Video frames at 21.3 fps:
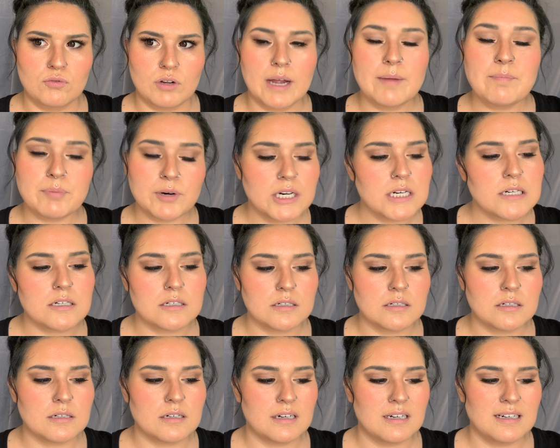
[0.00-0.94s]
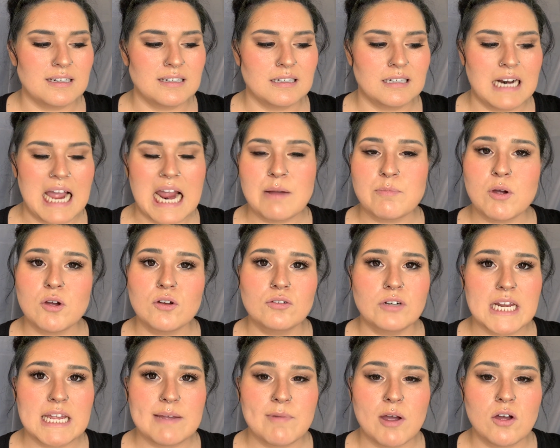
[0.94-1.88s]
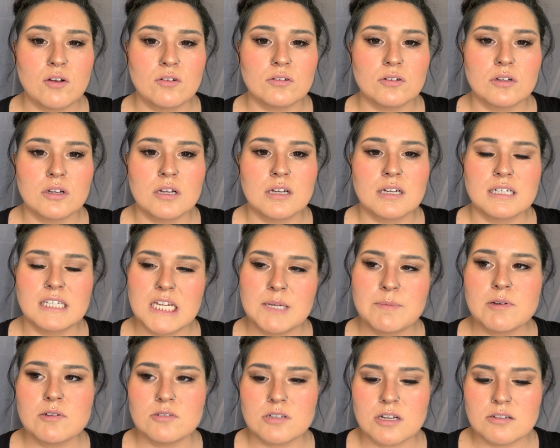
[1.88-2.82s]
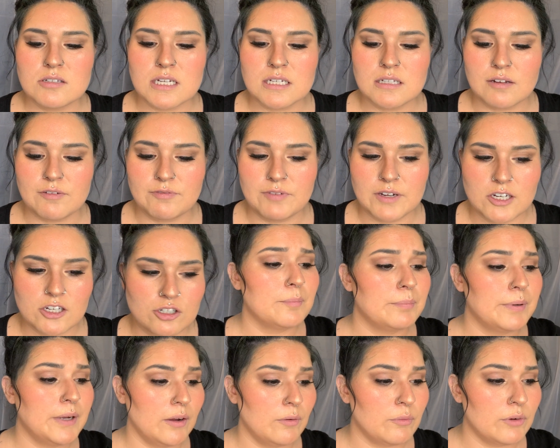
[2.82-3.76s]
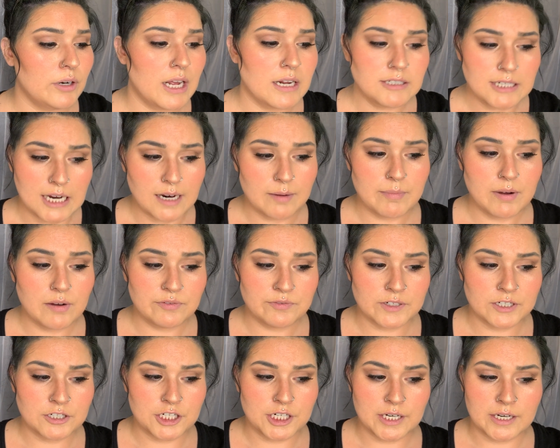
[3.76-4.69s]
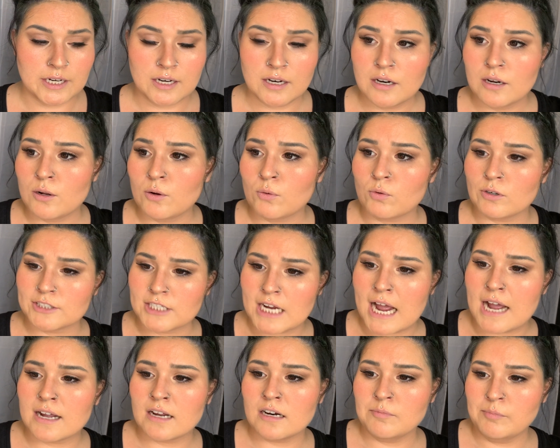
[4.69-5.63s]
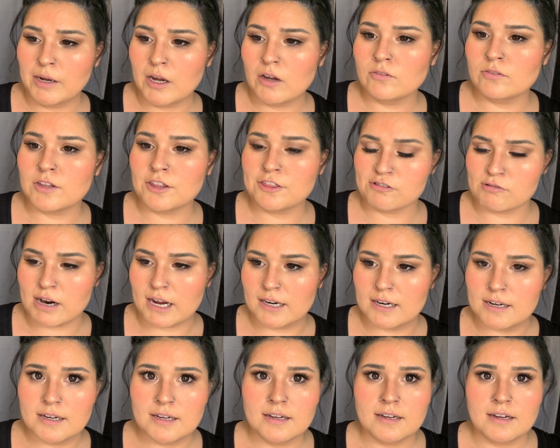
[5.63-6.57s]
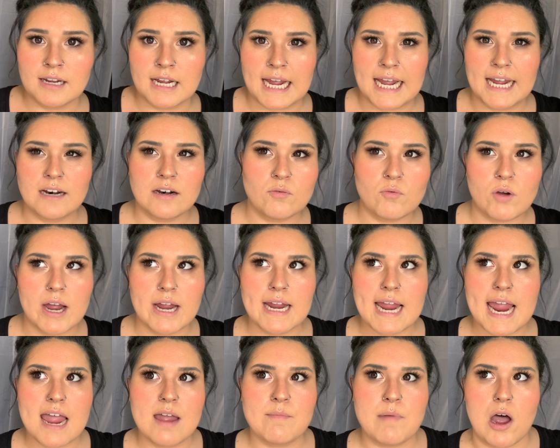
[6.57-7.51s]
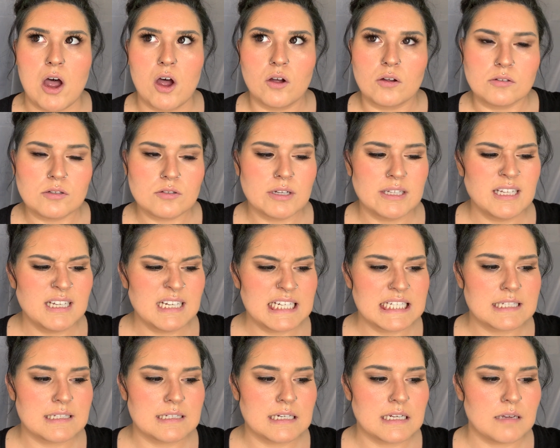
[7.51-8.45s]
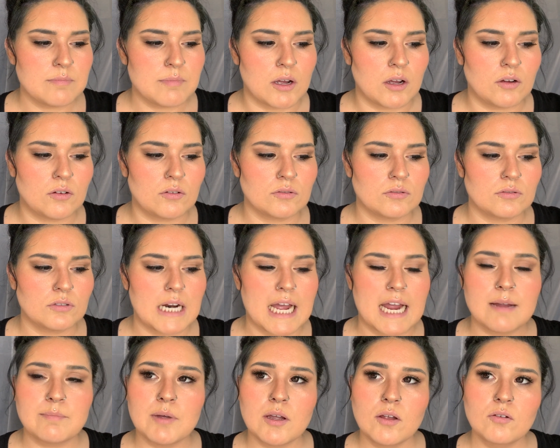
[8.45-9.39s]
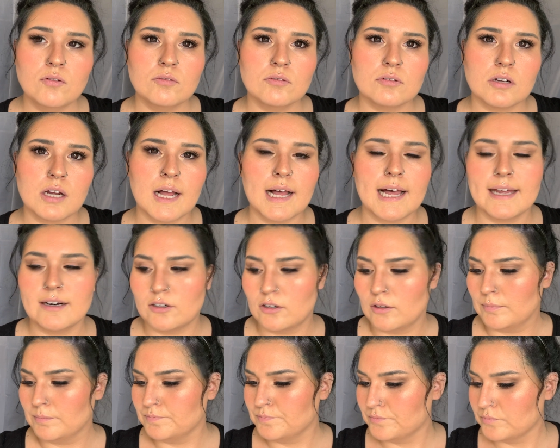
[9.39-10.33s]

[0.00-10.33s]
I'm pretty sure, Nemo. Nemo sounds like a fish, but we're not talking about fish here. We're talking about the thread, NYMO. So I think it's Nemo. I don't know.